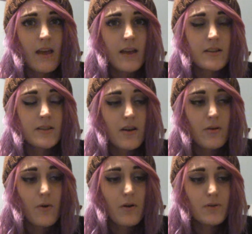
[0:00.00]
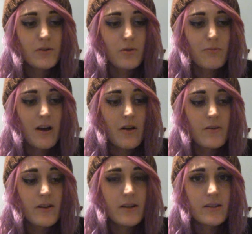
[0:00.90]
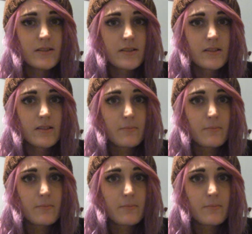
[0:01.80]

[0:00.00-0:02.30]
So what I want to talk about is